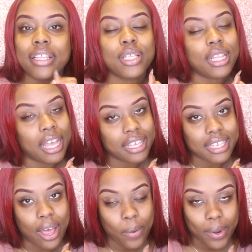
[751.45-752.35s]
the
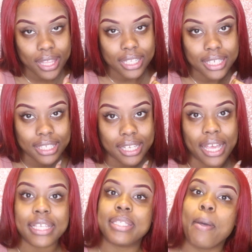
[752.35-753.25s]
likes outweigh the
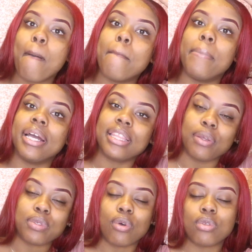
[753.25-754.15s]
dislikes, but
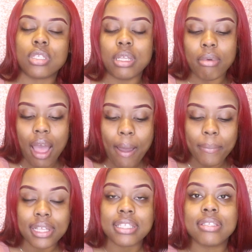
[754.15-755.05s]
there was also some
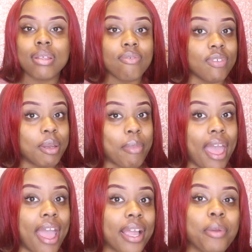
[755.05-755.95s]
comments and some
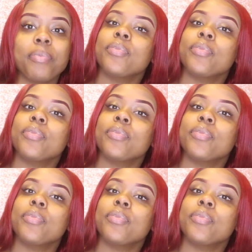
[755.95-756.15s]
feedback.